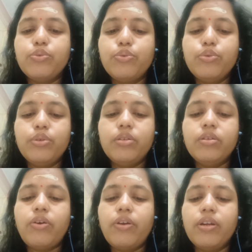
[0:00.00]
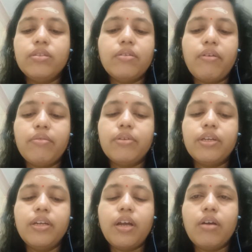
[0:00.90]
good knowledge of
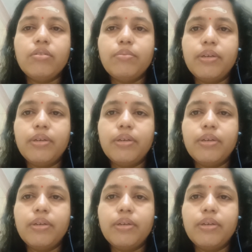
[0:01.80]
greenhouse